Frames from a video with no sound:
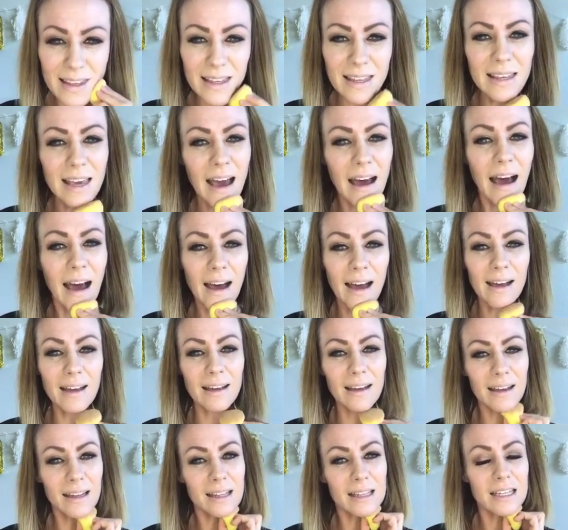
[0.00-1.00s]
Yeah,
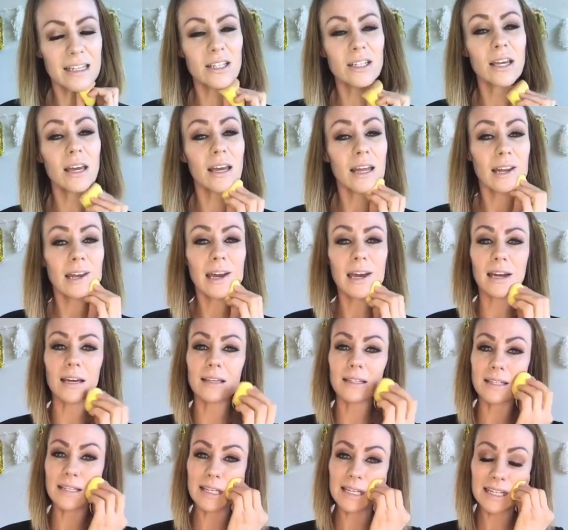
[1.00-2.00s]
Alicia, it
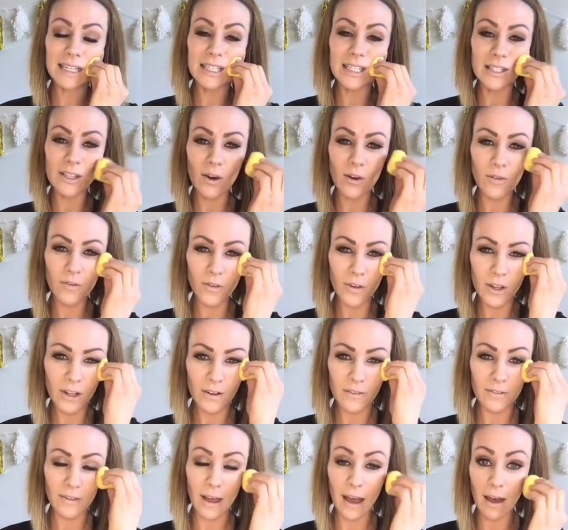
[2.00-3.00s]
is. It is so full
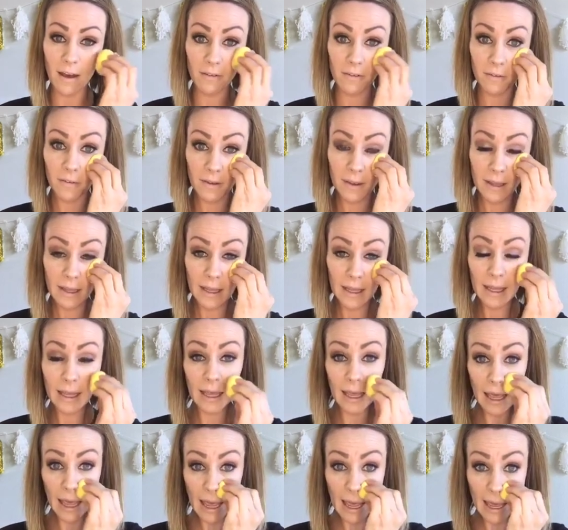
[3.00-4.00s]
of love.
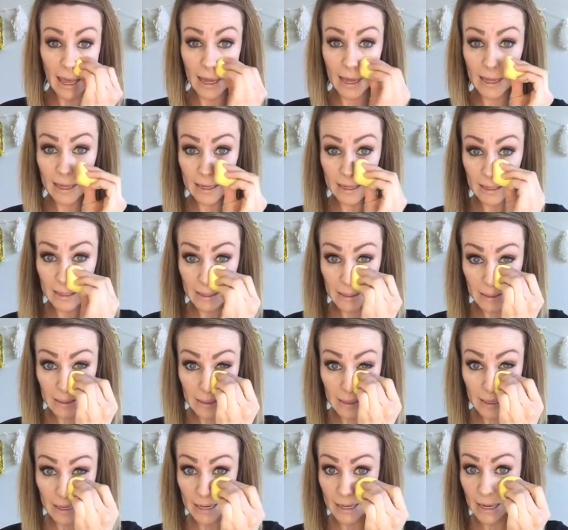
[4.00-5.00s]
And
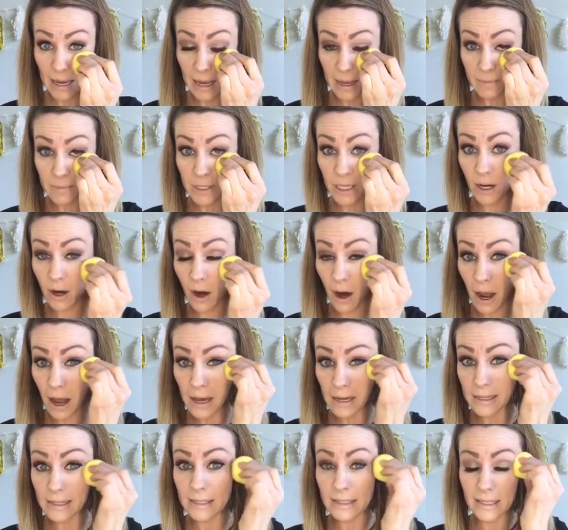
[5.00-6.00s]
it comes
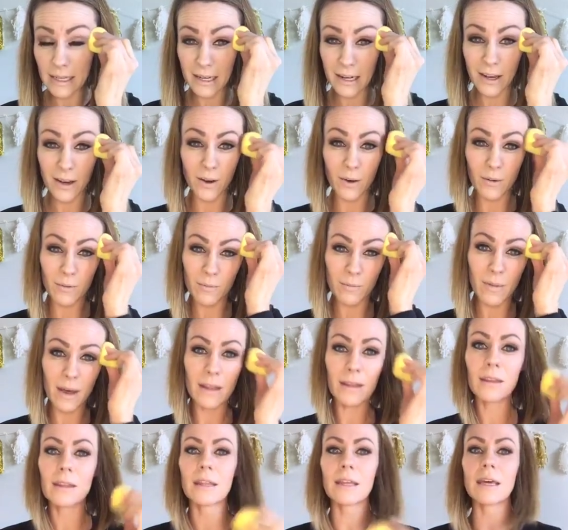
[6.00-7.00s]
across, you know,
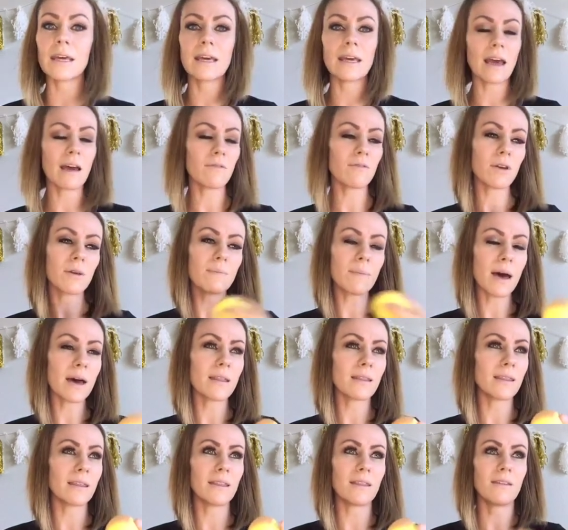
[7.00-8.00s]
monthly, every
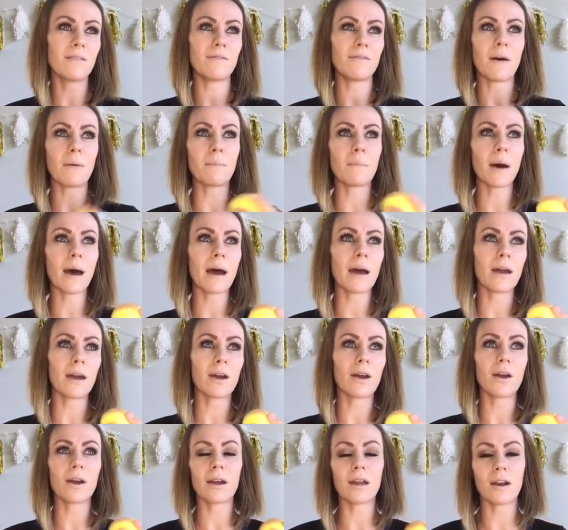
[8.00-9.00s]
month in the
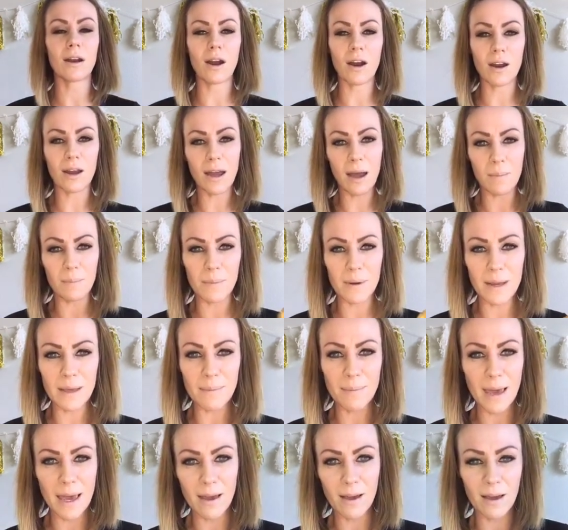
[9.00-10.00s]
Fempire, in our
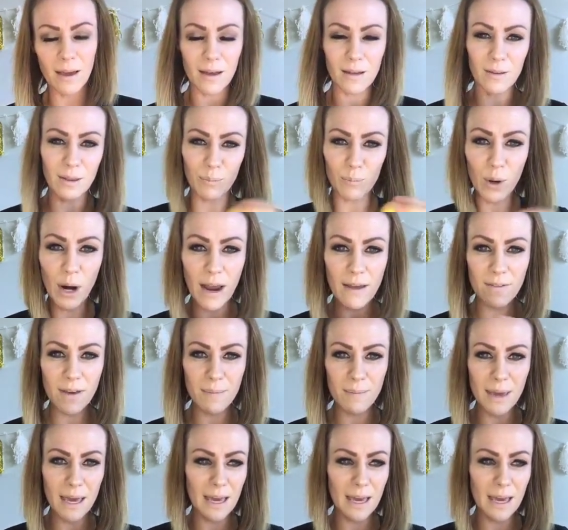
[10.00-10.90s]
company uh, private